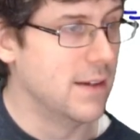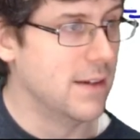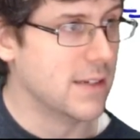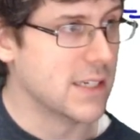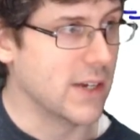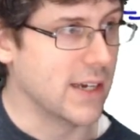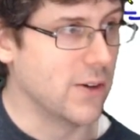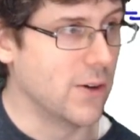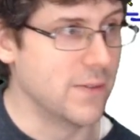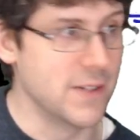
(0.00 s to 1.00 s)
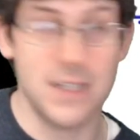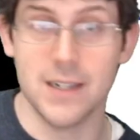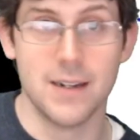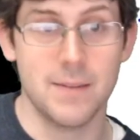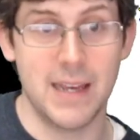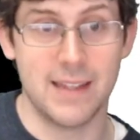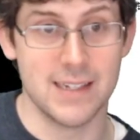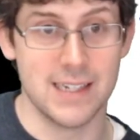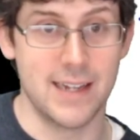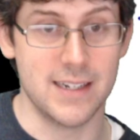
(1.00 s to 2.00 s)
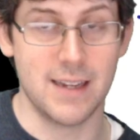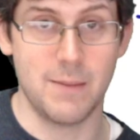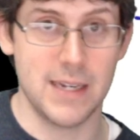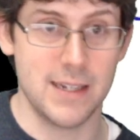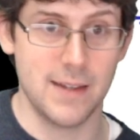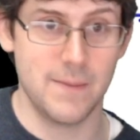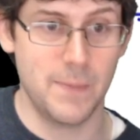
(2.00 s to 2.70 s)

So I go over here and make this line segment.